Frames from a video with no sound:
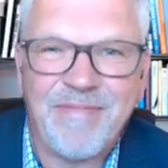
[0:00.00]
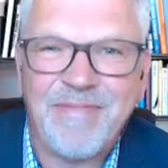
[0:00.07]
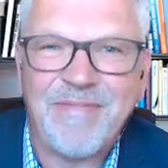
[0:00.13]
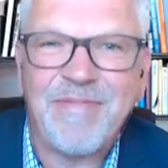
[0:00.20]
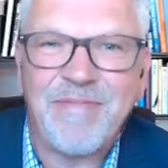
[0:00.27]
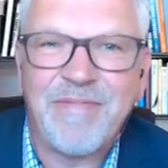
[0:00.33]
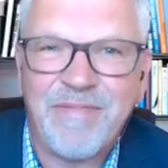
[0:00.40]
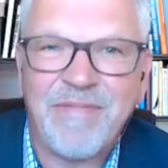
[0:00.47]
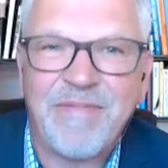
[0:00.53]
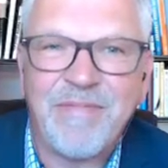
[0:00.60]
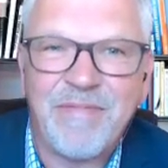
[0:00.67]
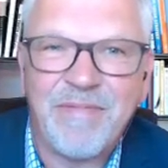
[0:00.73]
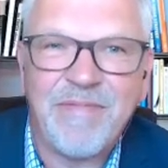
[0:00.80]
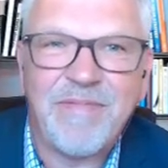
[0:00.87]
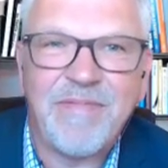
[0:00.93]

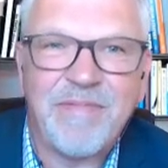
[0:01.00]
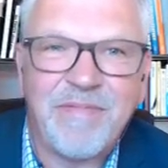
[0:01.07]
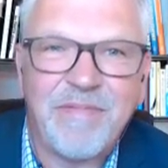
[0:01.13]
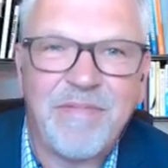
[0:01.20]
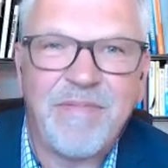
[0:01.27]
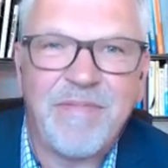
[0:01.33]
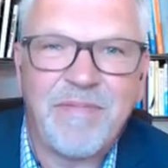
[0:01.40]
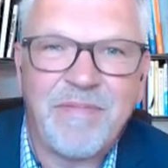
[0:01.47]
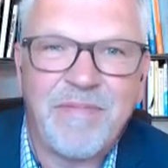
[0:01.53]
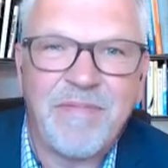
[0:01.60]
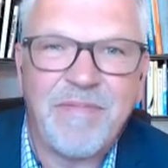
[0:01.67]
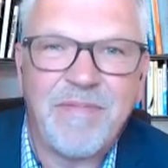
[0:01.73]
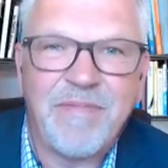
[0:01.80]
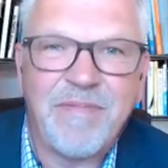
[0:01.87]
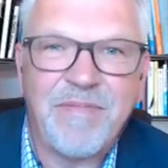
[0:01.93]

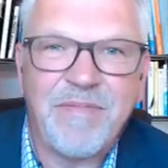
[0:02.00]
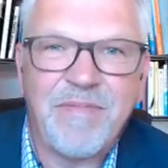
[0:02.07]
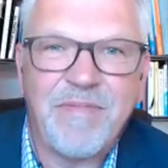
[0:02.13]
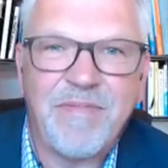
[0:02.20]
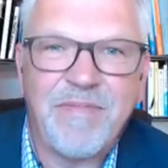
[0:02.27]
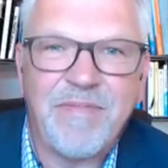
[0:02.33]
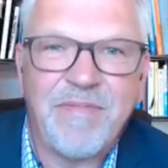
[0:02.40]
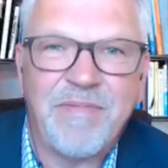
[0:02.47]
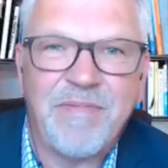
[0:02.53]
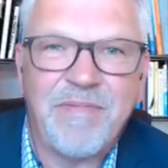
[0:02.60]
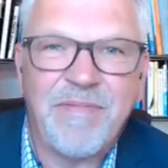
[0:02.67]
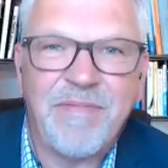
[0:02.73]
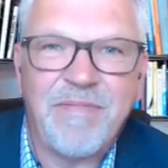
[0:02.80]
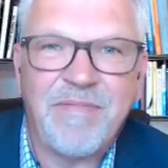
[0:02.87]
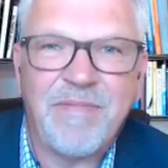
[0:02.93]

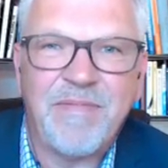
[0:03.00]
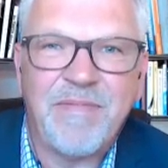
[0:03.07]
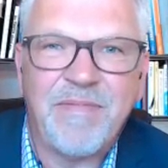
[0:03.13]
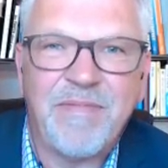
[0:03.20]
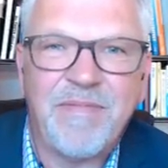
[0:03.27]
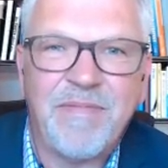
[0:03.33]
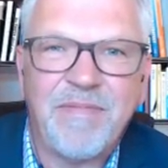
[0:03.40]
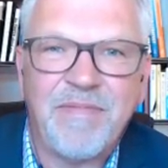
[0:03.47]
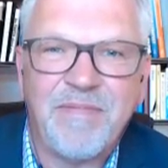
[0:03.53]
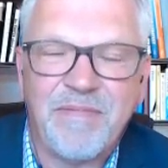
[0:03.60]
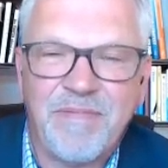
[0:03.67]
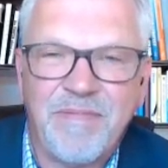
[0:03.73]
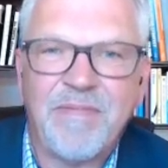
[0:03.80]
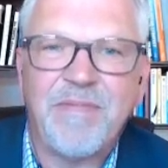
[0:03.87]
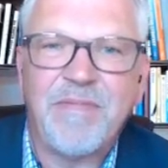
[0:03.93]

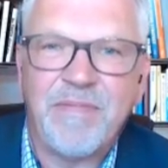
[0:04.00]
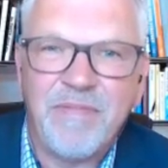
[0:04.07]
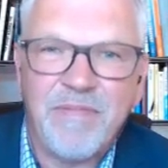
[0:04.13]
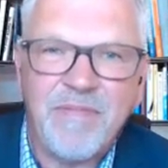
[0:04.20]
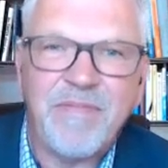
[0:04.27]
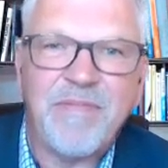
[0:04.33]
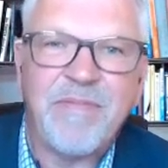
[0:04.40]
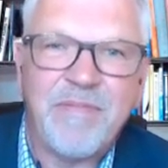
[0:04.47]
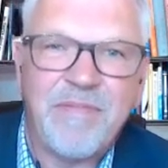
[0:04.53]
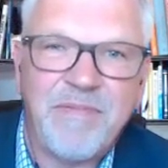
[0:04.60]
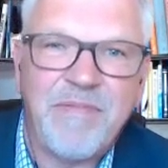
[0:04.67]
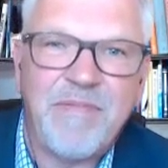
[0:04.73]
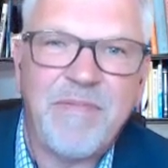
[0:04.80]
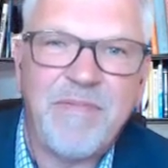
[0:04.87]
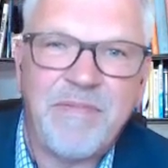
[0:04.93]

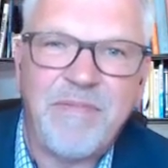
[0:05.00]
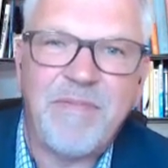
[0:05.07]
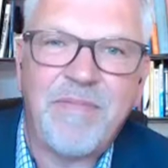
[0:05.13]
No words are spoken by the person on screen.